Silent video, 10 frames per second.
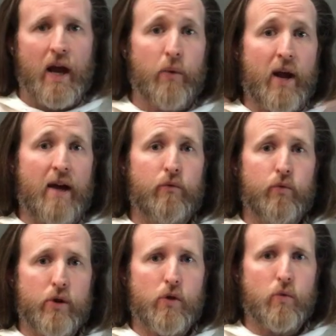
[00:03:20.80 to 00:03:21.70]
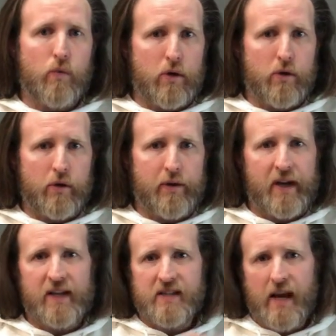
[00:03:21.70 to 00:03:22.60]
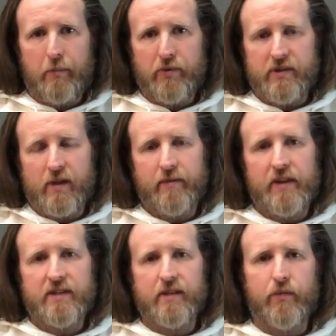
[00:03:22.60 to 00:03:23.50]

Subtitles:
And we have real-world examples of this.